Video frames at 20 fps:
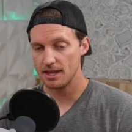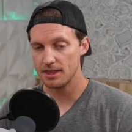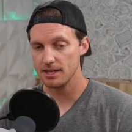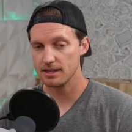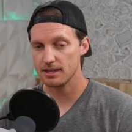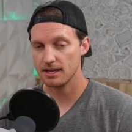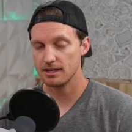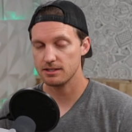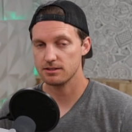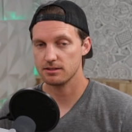I
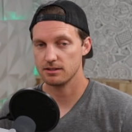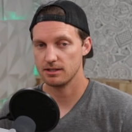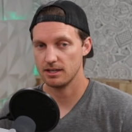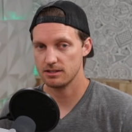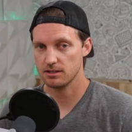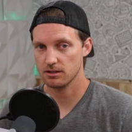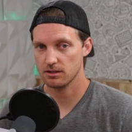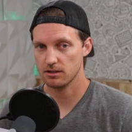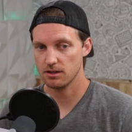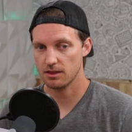think
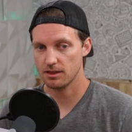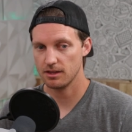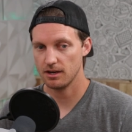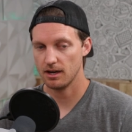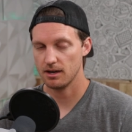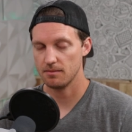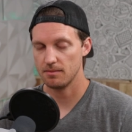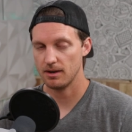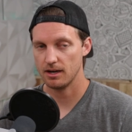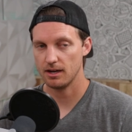that's a good
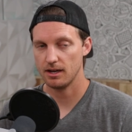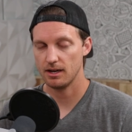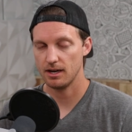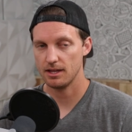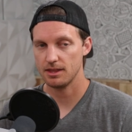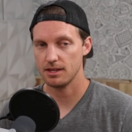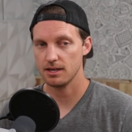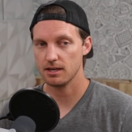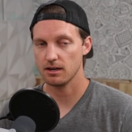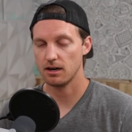thought about it. And
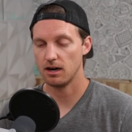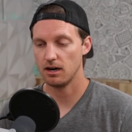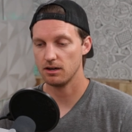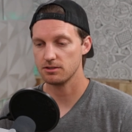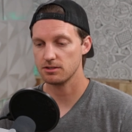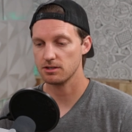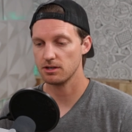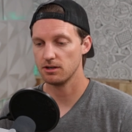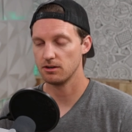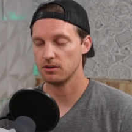I think
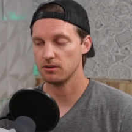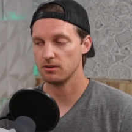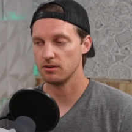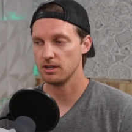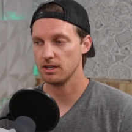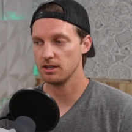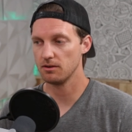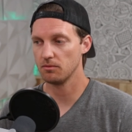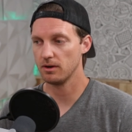also